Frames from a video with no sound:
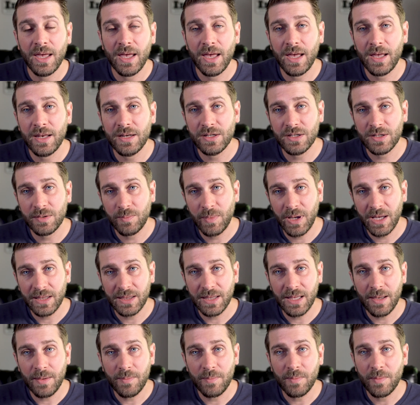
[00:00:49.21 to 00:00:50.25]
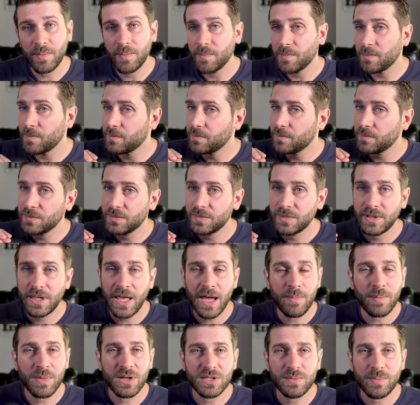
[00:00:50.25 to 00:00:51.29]
and just make them
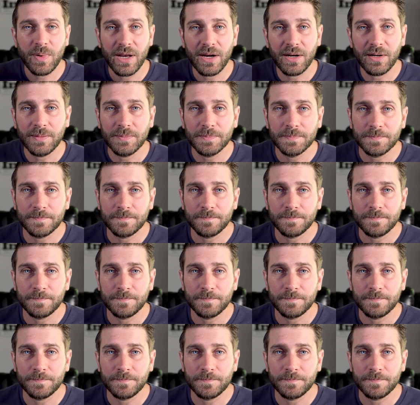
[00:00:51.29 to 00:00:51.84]
that much better.